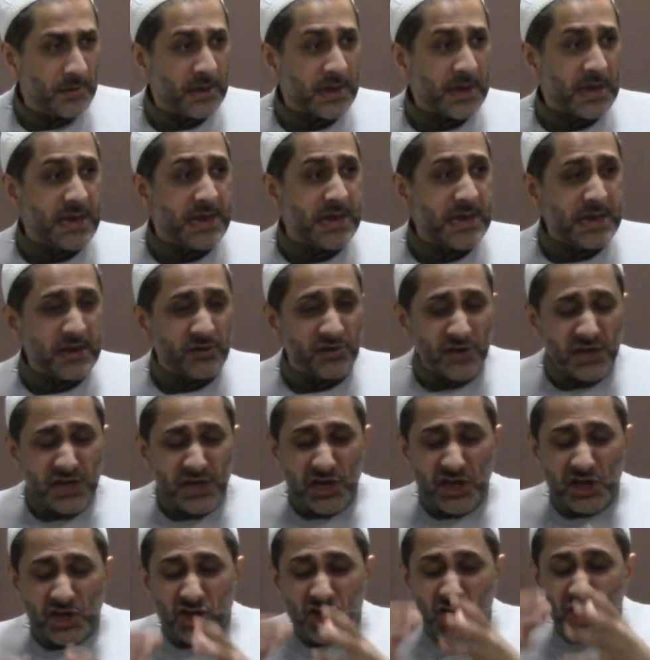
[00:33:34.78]
He
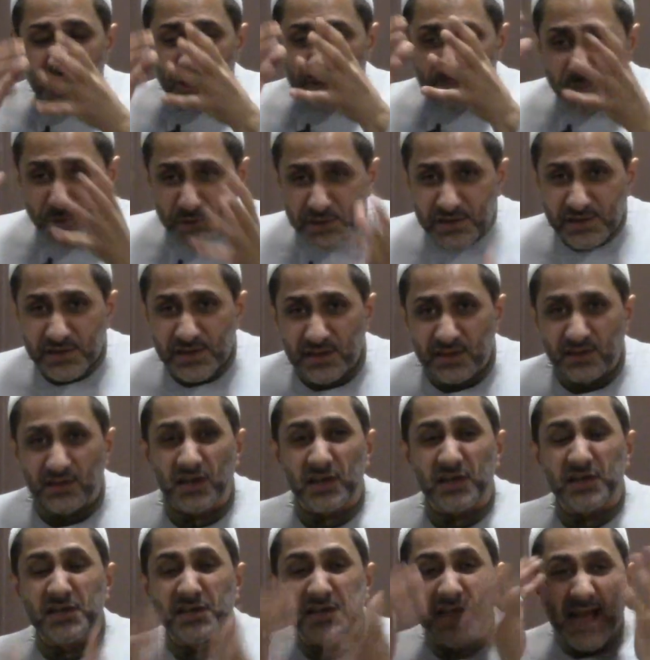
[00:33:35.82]
reinterpreted
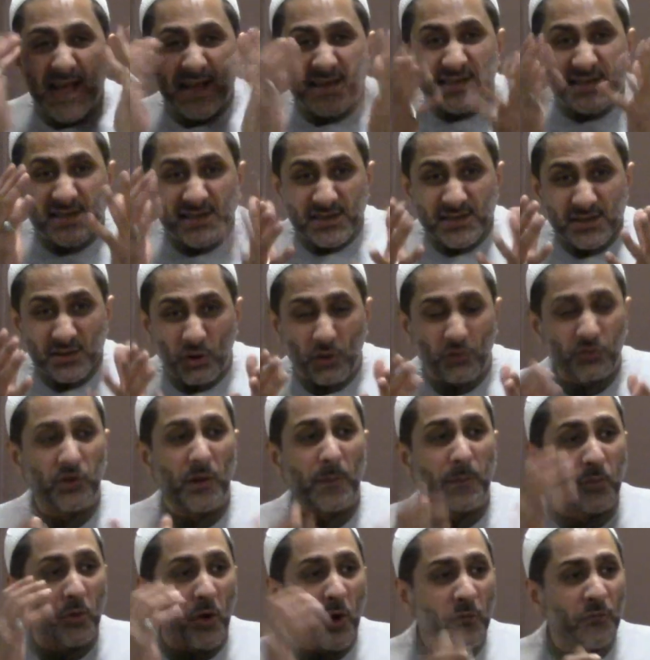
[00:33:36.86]
the text of
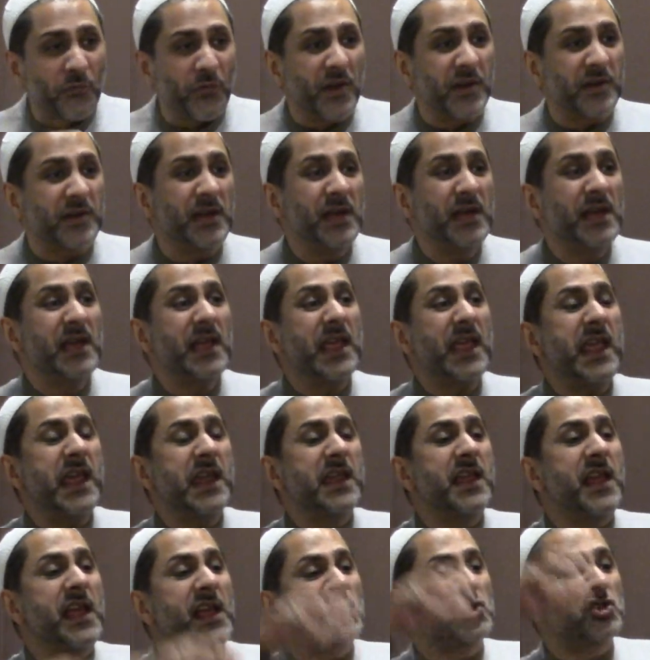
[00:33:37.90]
the Prophet
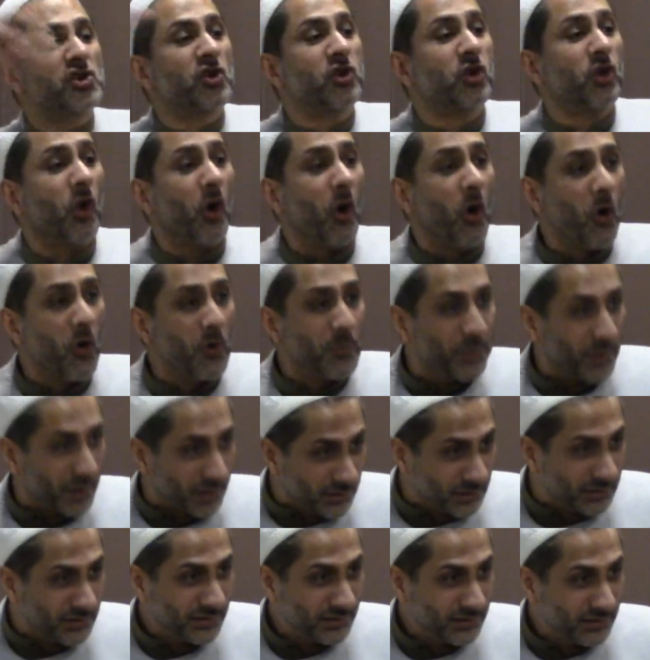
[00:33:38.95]
in his
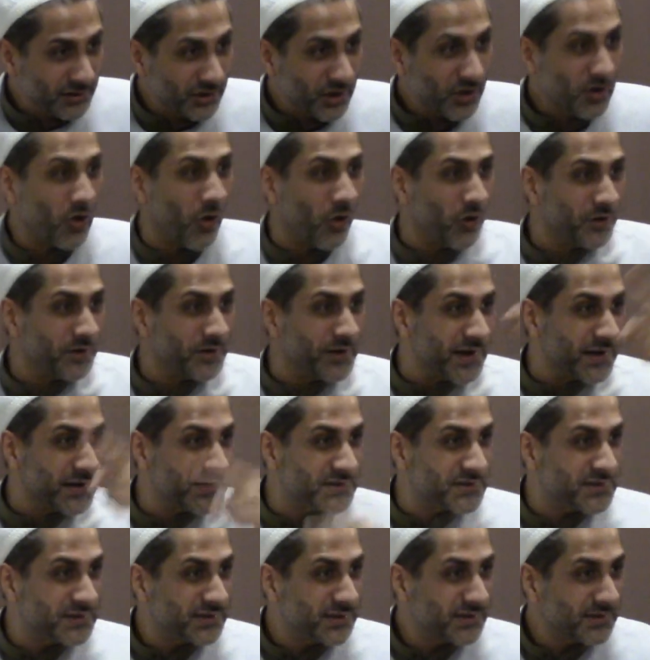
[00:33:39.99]
global
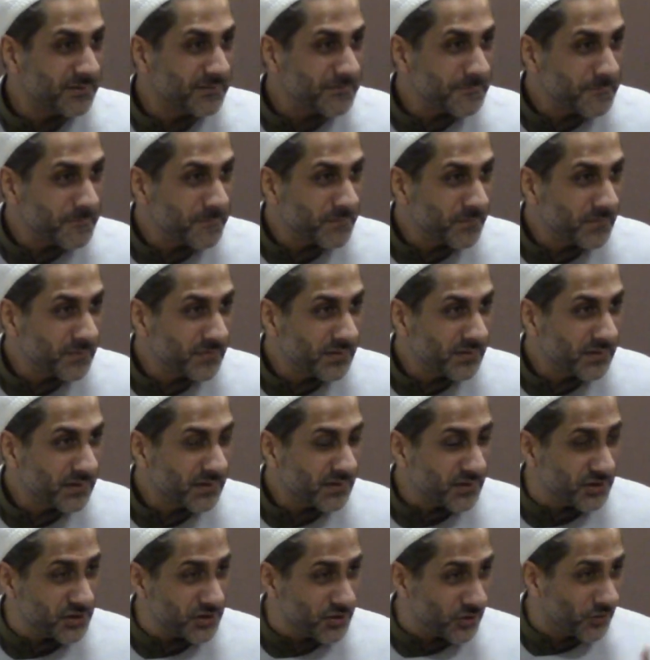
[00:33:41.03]
context.
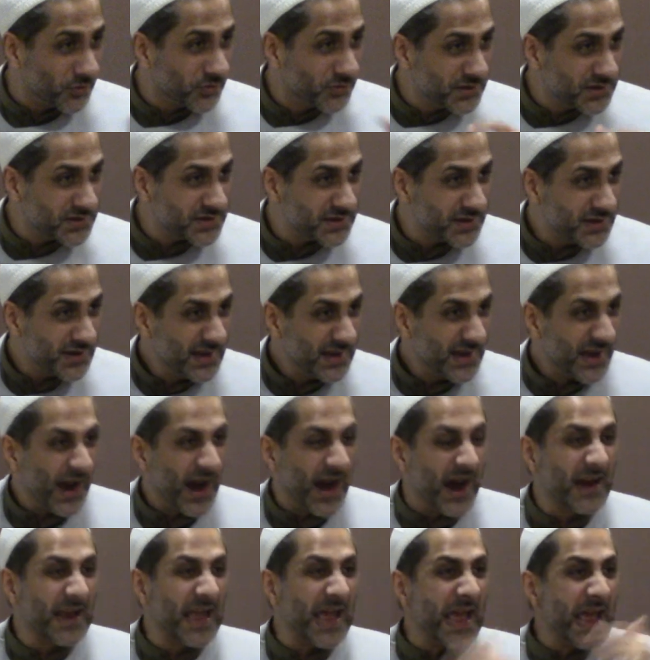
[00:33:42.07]
Do you know this?
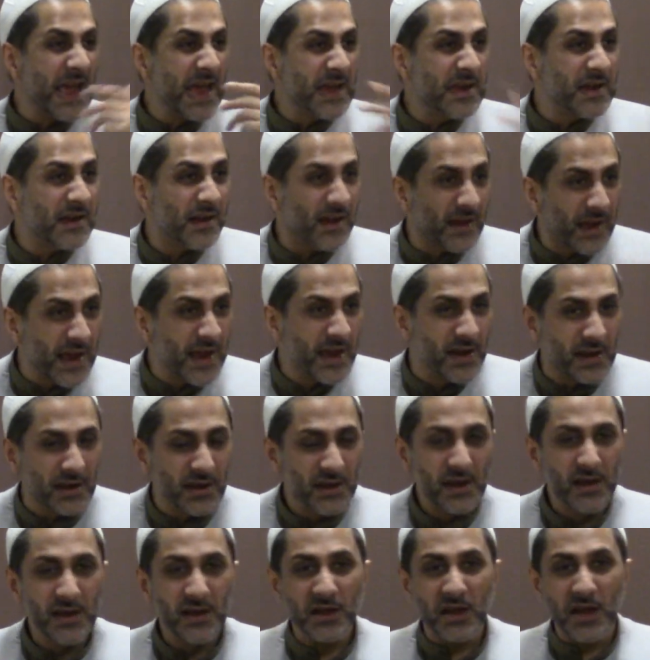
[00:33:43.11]
Again and
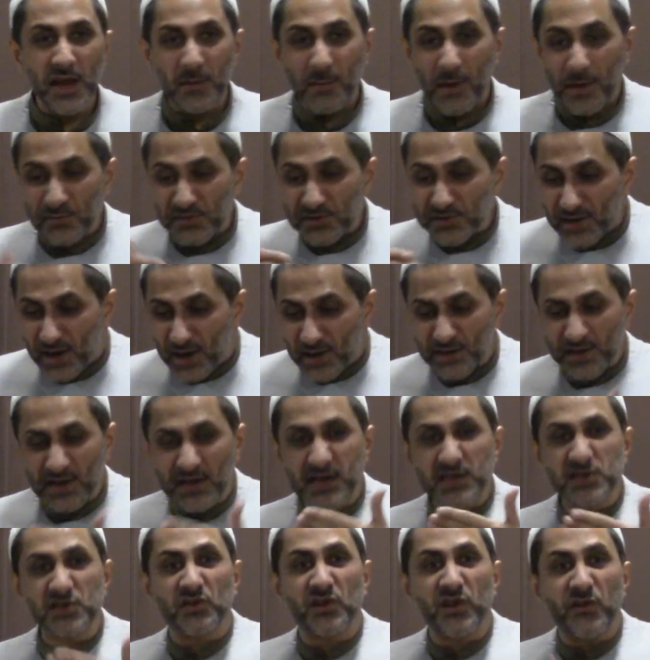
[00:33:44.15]
again, Imam Sadiq
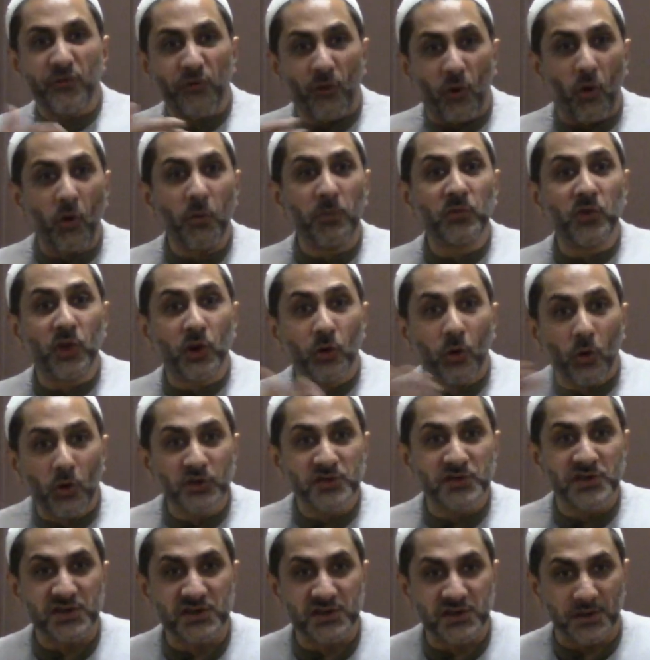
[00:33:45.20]
has reformed the
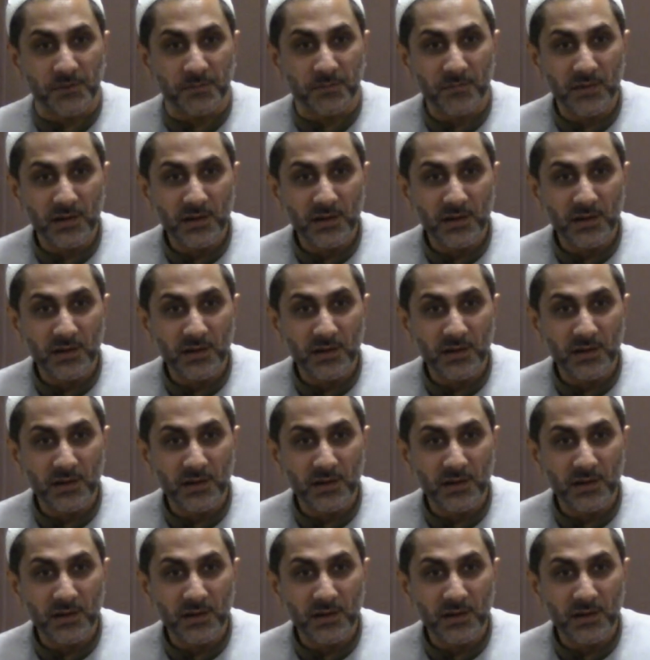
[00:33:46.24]
law system